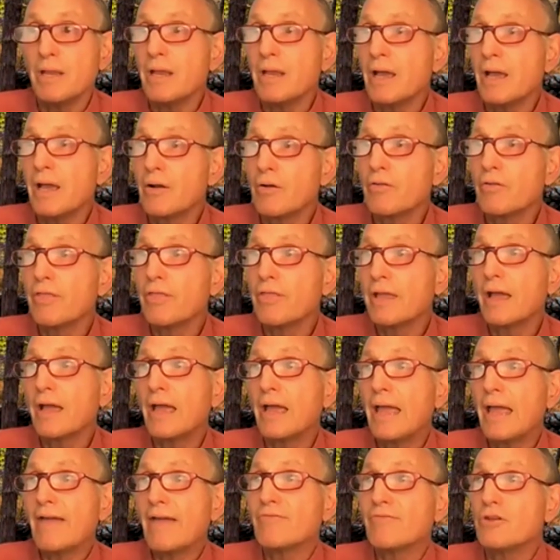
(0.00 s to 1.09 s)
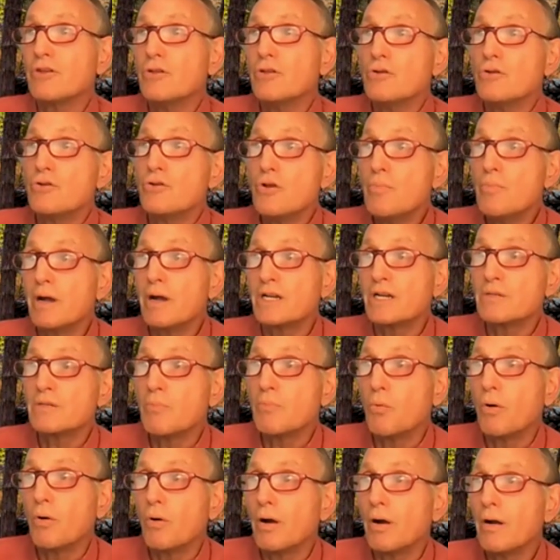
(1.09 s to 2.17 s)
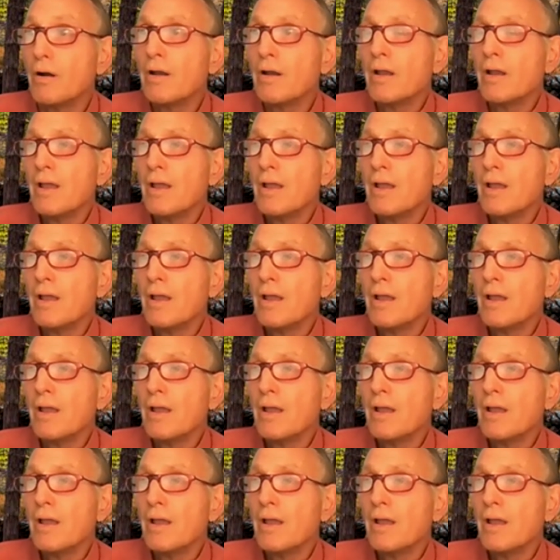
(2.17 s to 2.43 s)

I don't think I have to do too much more.